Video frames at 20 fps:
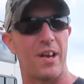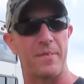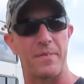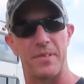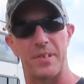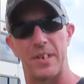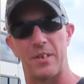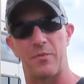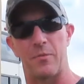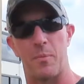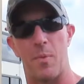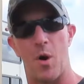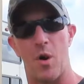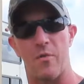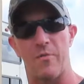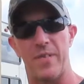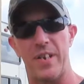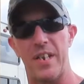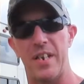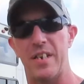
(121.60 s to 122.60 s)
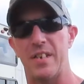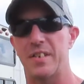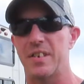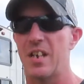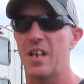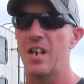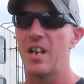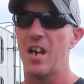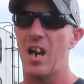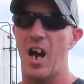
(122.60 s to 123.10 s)
everything from RVs
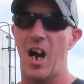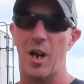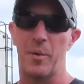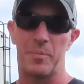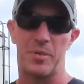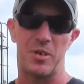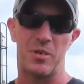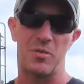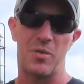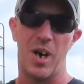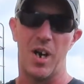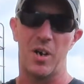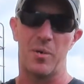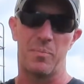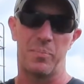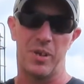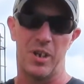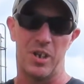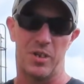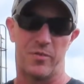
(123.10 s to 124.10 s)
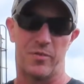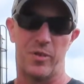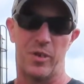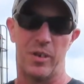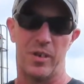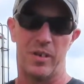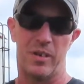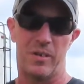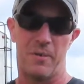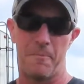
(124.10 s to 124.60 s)
up to 100-plus
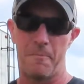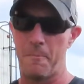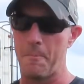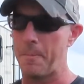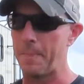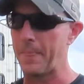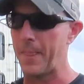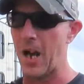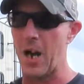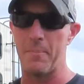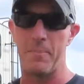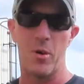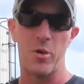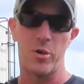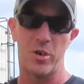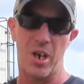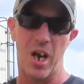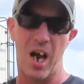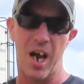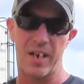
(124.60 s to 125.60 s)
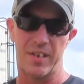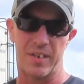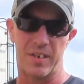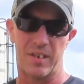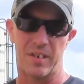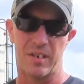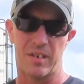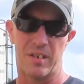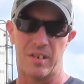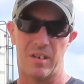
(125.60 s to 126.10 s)
foot motor yachts,
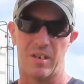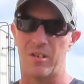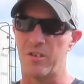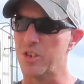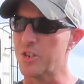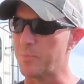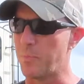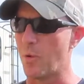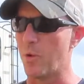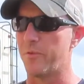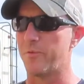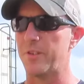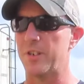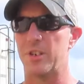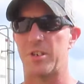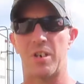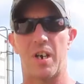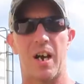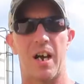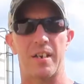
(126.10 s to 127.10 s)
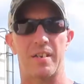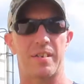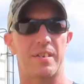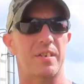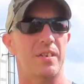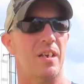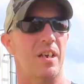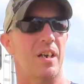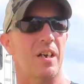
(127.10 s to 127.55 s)
sport fish yachts.